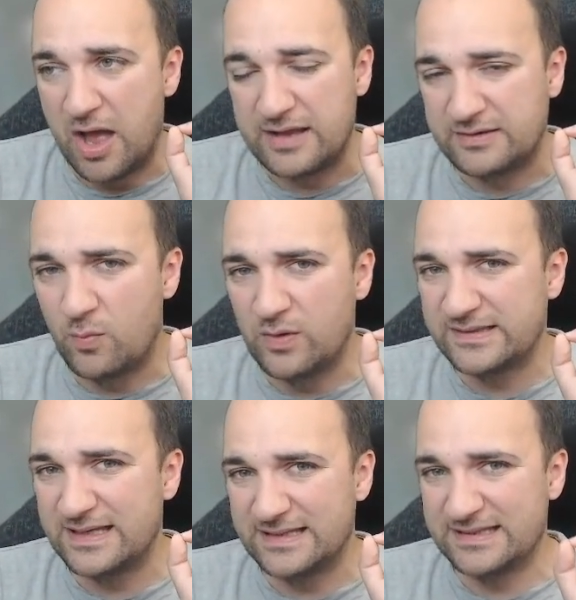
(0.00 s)
I don't want
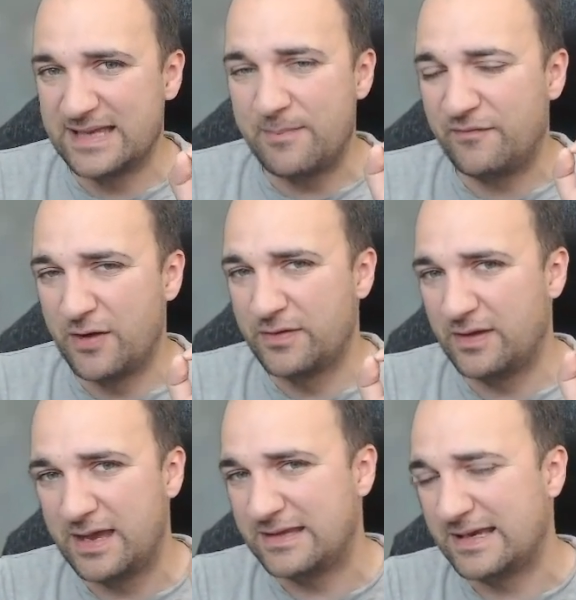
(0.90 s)
to say a step
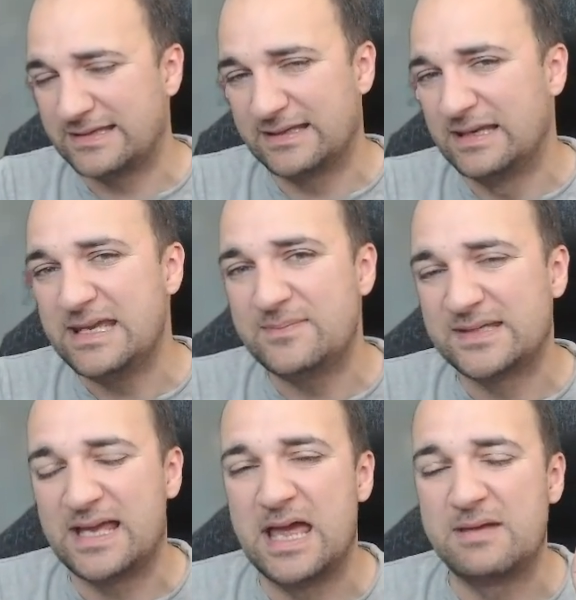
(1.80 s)
further, it takes it
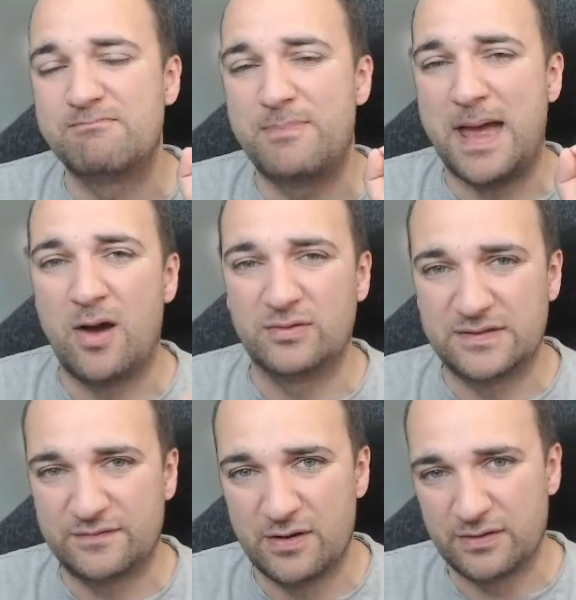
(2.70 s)
leaps and
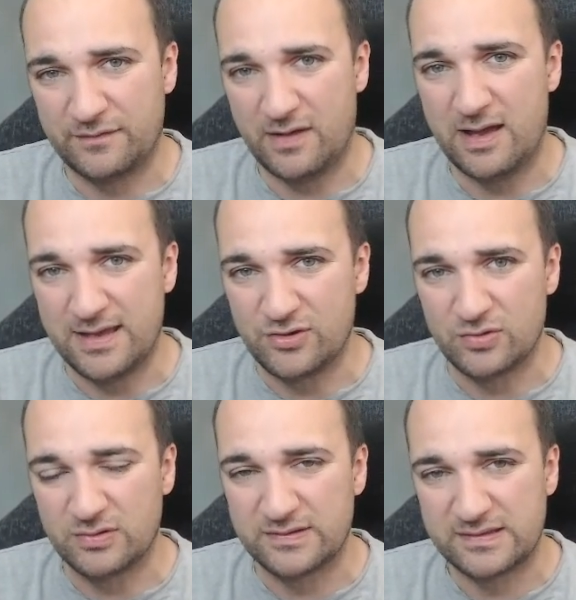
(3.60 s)
bounds further for Iron
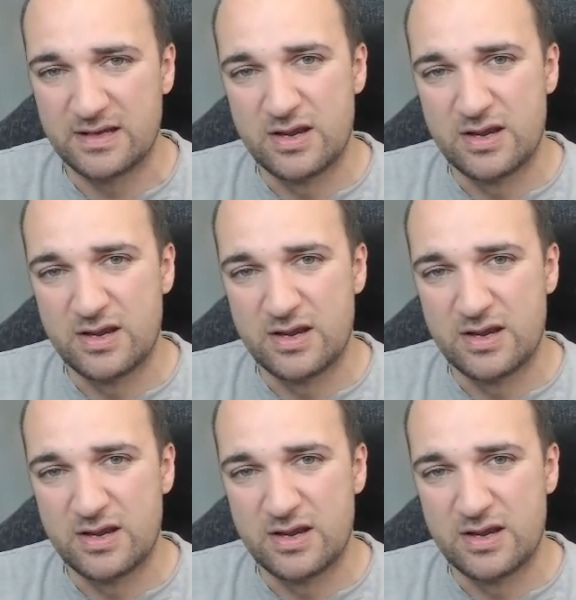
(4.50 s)
Jaws.